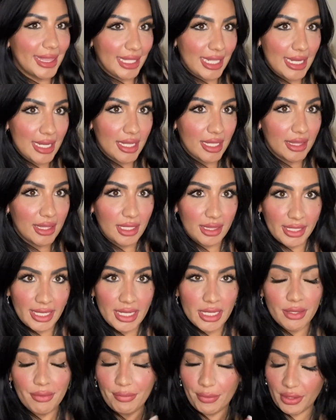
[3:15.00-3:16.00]
link the
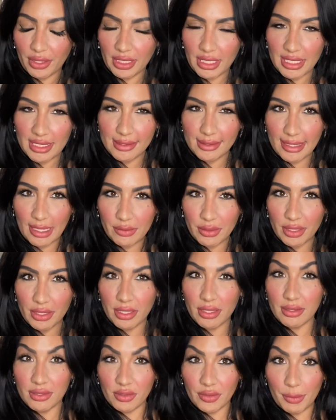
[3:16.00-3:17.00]
link for these down in the
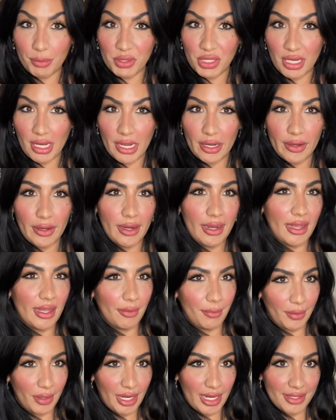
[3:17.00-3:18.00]
description area
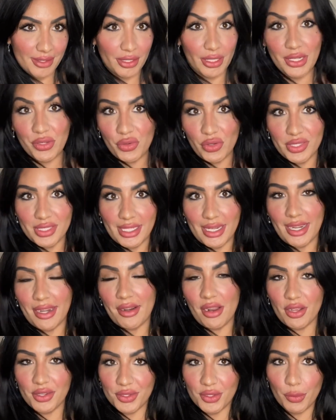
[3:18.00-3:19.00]
if you guys are interested in
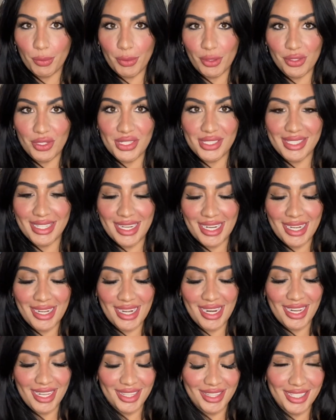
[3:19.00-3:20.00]
also
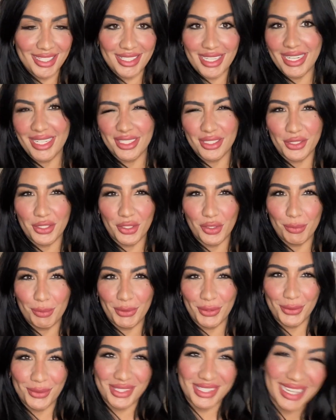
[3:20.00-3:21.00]
purchasing these like glitter
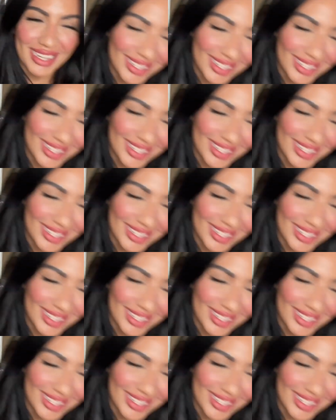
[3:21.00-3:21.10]
boots.